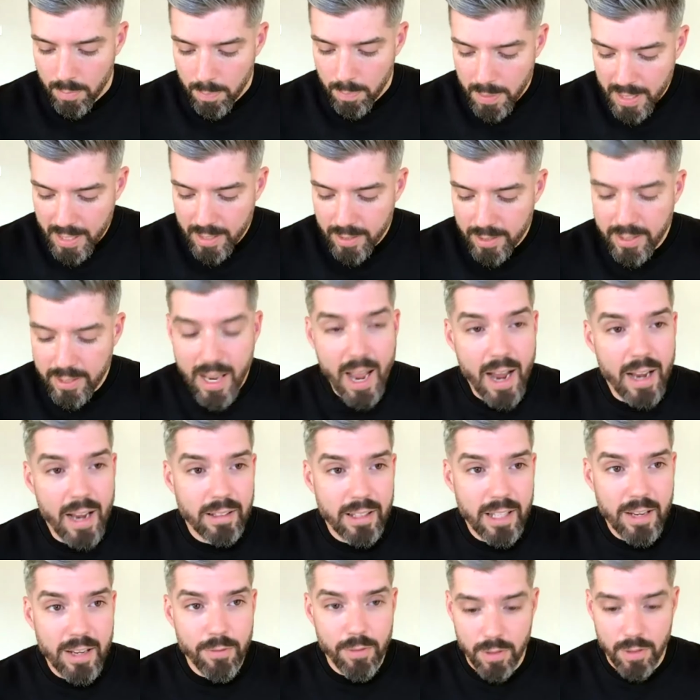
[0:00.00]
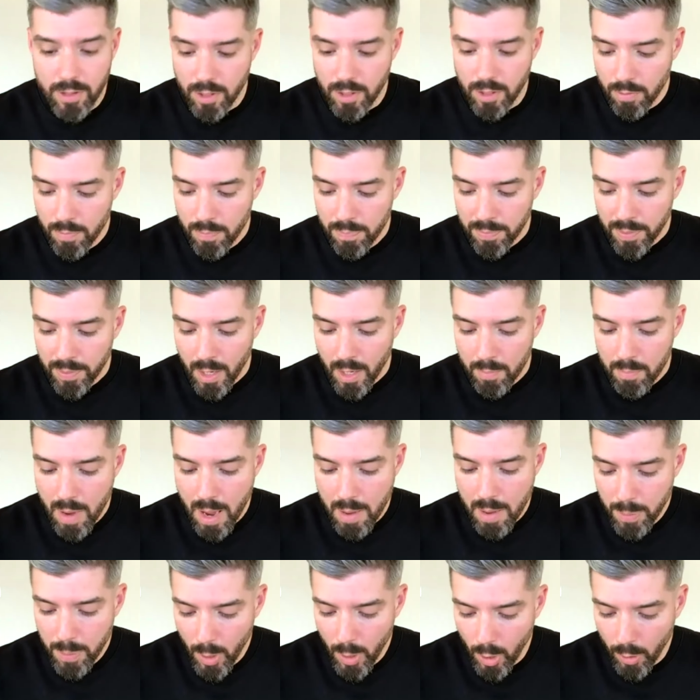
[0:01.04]
Peace I leave with you.
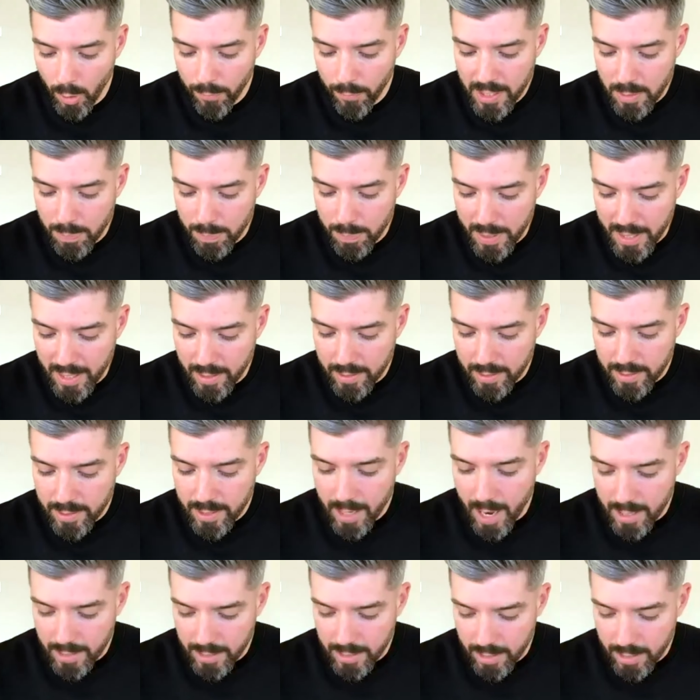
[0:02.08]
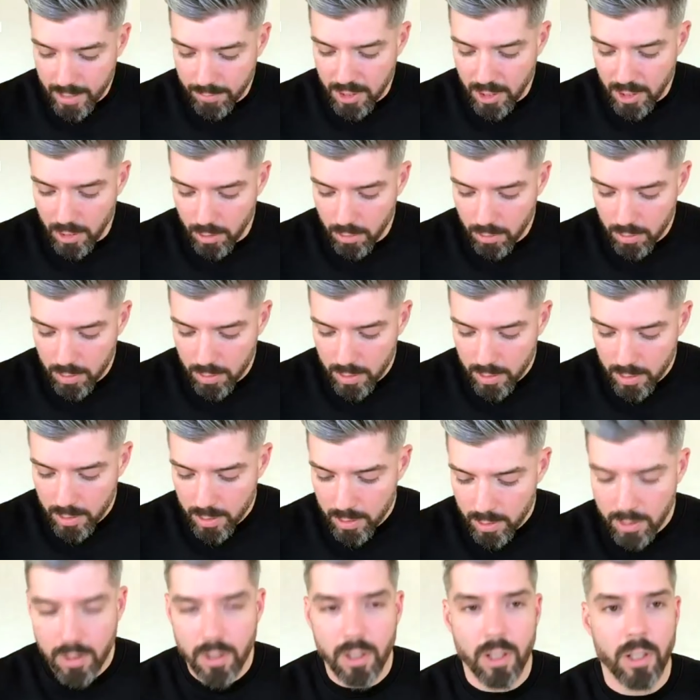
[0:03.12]
My perfect peace I give to you.
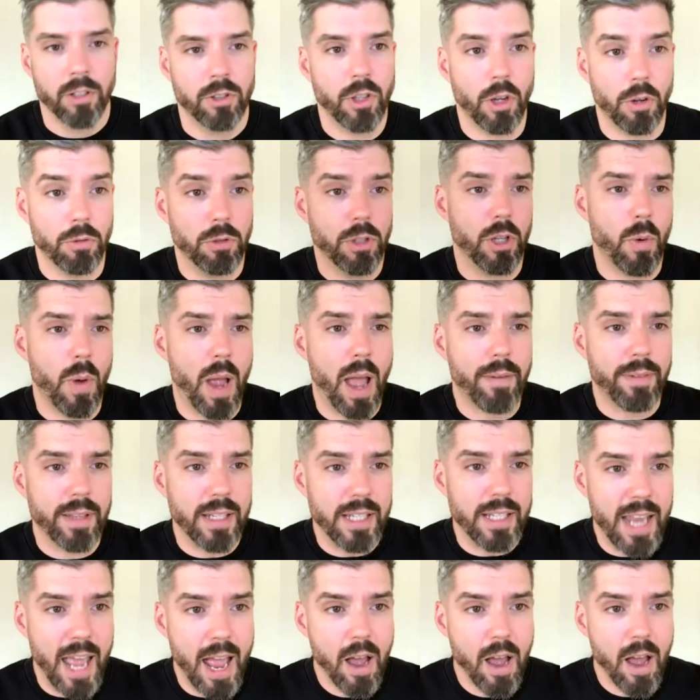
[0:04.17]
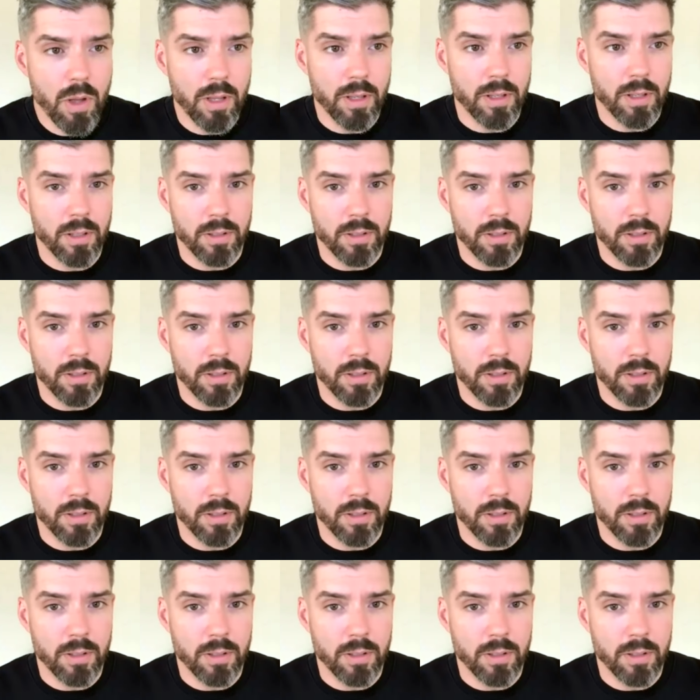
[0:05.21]
So do you have it now?